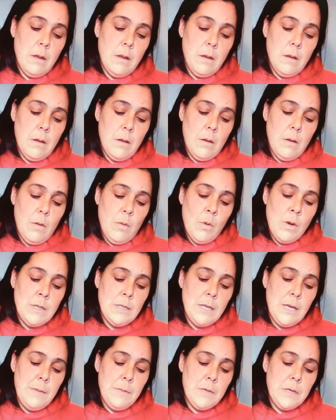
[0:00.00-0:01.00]
once I'm
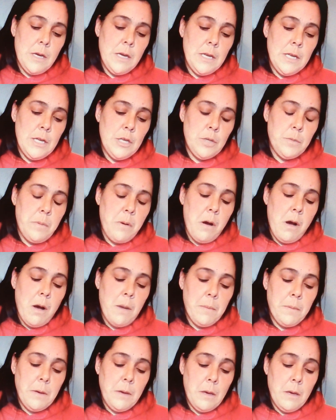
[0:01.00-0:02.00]
done each
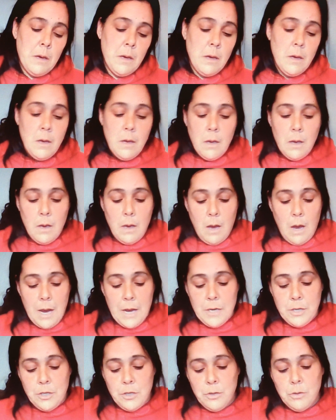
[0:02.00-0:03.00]
poppy, I
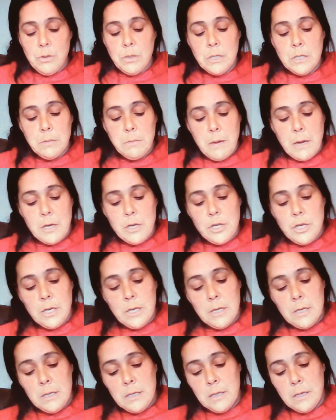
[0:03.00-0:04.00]
do smudge it
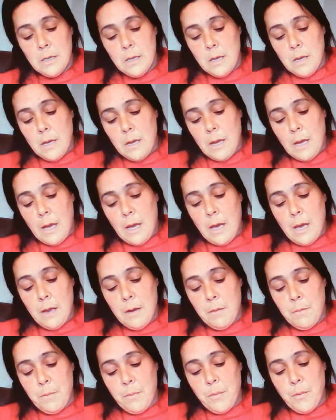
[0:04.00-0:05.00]
and
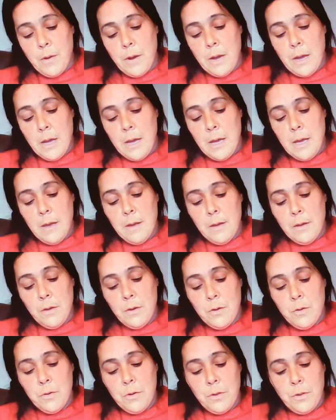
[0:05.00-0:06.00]
pray, to the
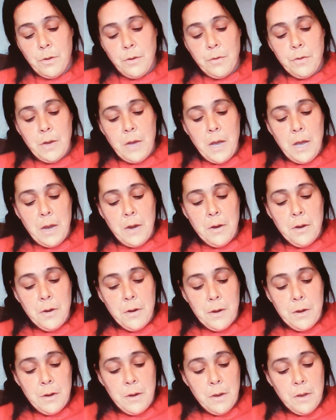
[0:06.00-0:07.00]
Creator, and
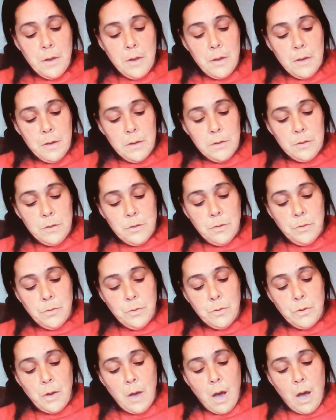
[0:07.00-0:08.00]
to
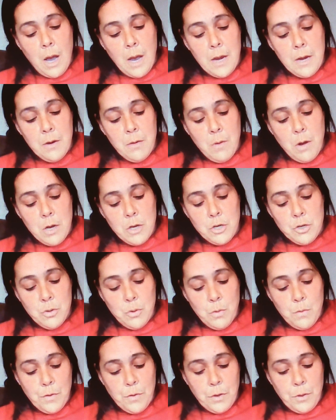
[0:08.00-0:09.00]
guide and watch over the
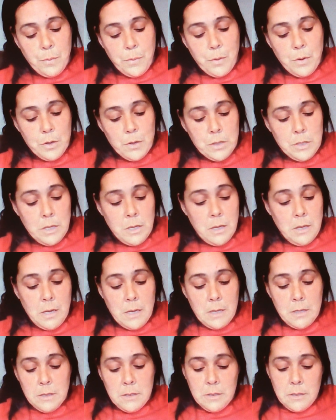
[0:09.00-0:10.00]
person
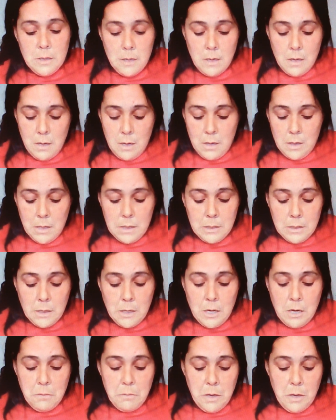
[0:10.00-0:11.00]
that's going to
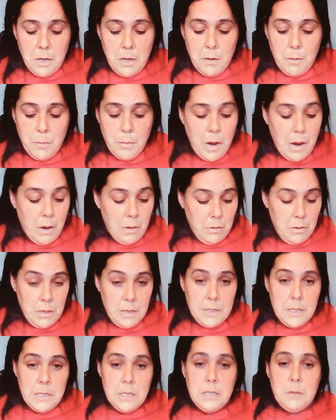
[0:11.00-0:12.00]
be proudly
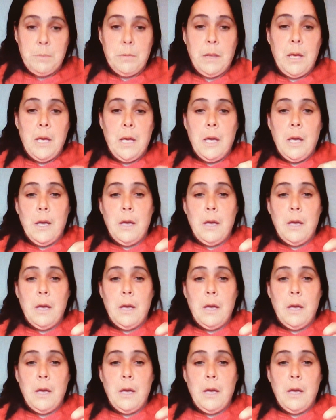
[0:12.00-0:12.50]
displaying